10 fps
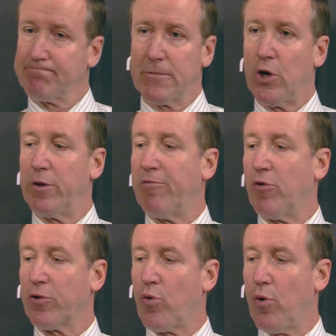you know, in the
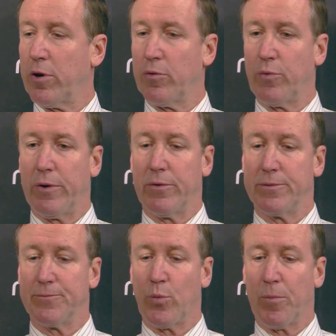fourth quarter, we
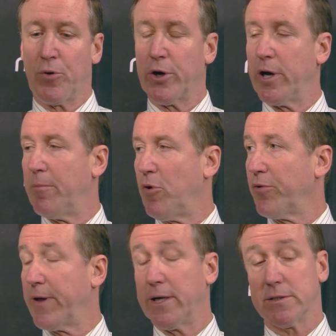were pretty good at
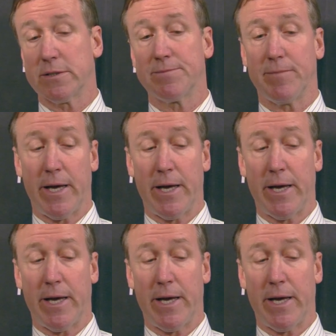both ends.